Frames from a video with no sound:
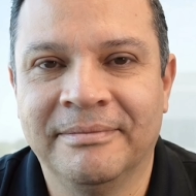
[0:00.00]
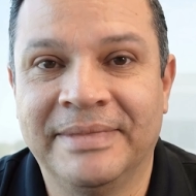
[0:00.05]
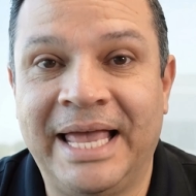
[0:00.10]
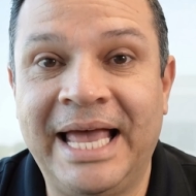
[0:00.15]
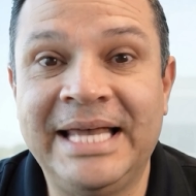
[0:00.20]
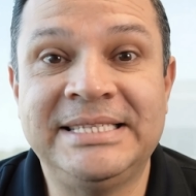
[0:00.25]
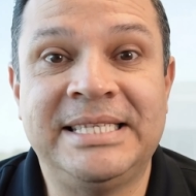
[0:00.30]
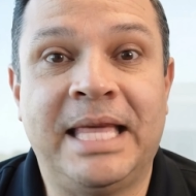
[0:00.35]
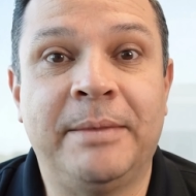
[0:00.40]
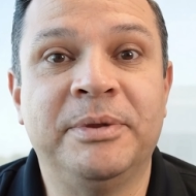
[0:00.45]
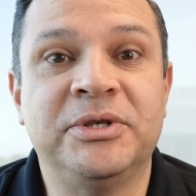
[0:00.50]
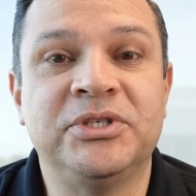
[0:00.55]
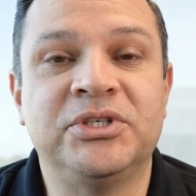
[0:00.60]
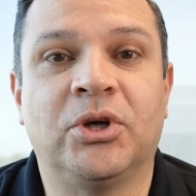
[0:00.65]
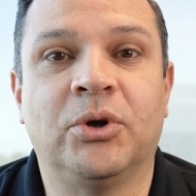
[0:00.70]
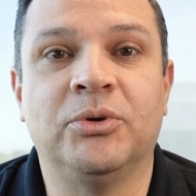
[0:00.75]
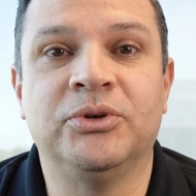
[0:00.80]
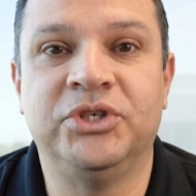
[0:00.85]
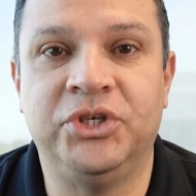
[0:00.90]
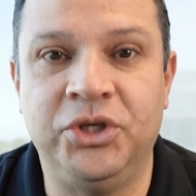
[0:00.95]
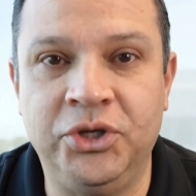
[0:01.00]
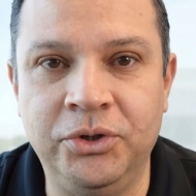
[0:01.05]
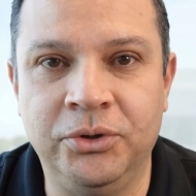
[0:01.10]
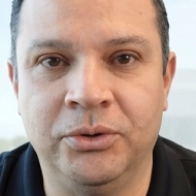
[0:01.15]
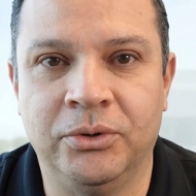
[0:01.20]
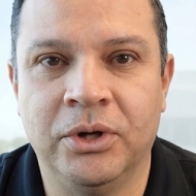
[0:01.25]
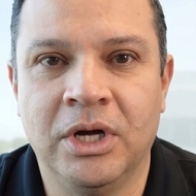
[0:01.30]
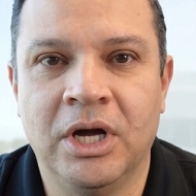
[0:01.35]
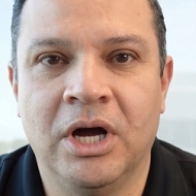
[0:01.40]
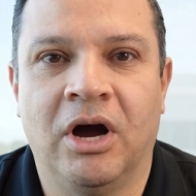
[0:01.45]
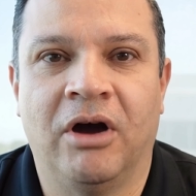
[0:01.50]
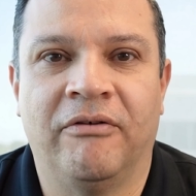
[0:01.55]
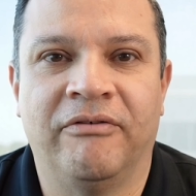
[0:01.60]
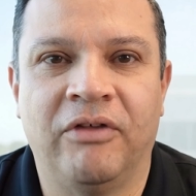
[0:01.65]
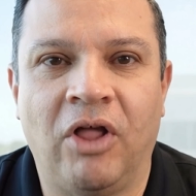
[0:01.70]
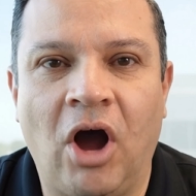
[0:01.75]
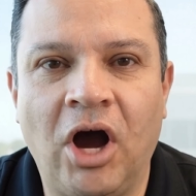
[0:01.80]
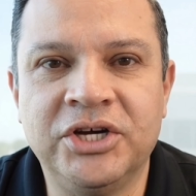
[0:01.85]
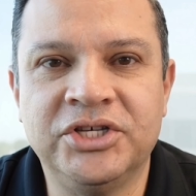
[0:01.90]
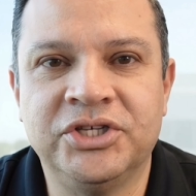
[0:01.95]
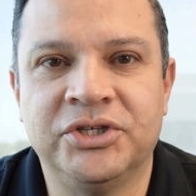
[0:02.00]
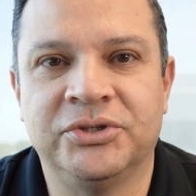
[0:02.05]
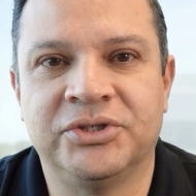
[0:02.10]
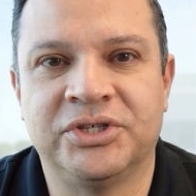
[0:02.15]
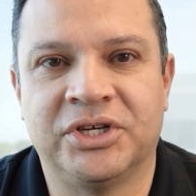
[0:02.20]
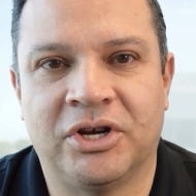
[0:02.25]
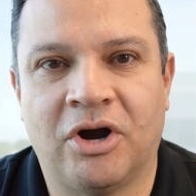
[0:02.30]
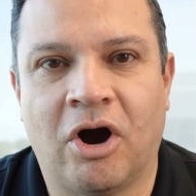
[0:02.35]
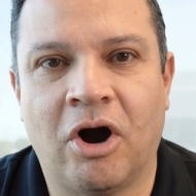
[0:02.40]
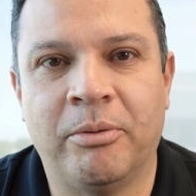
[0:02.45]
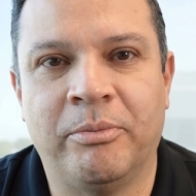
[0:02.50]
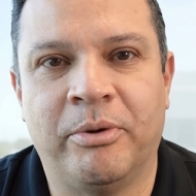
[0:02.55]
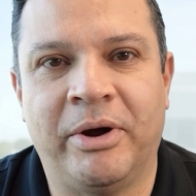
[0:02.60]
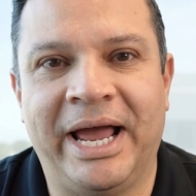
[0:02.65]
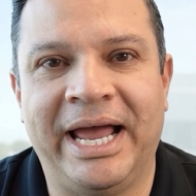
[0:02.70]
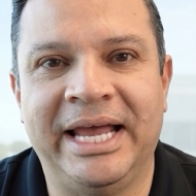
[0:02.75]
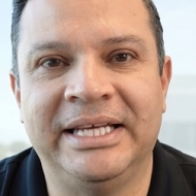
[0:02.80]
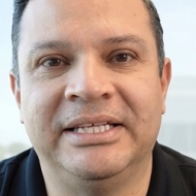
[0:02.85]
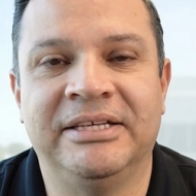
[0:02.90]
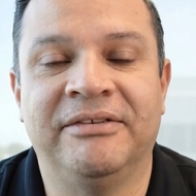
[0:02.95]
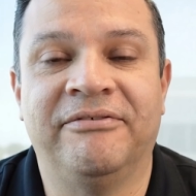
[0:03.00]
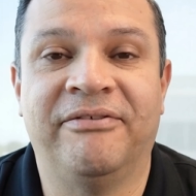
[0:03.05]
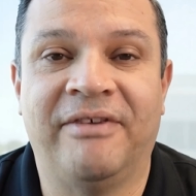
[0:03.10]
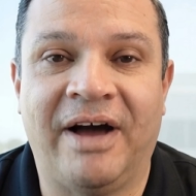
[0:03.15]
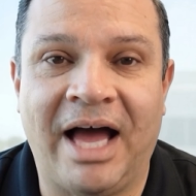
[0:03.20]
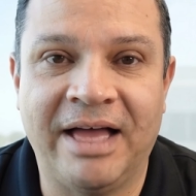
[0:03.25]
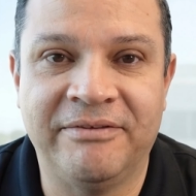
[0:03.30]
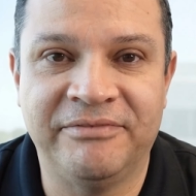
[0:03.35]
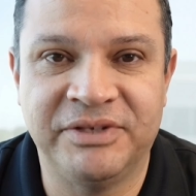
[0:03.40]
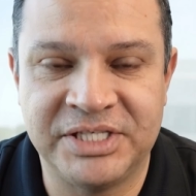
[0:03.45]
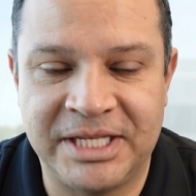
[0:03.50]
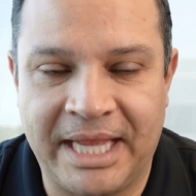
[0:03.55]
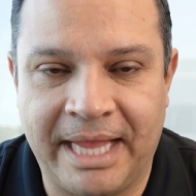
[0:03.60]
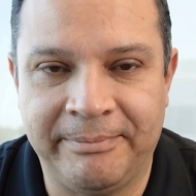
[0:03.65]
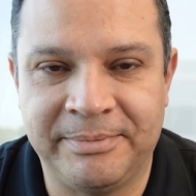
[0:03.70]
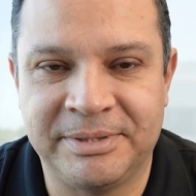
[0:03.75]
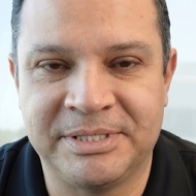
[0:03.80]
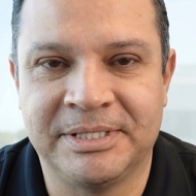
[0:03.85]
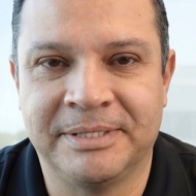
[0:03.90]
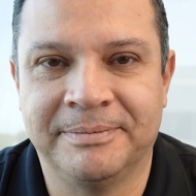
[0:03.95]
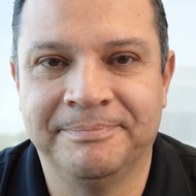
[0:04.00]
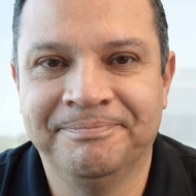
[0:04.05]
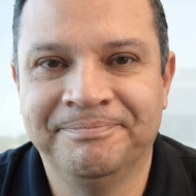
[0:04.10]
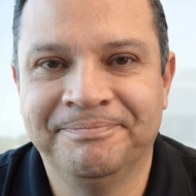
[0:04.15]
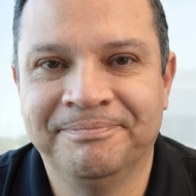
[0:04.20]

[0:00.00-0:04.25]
That's episode 2 of Launch Your Cigar Brand in 5 steps.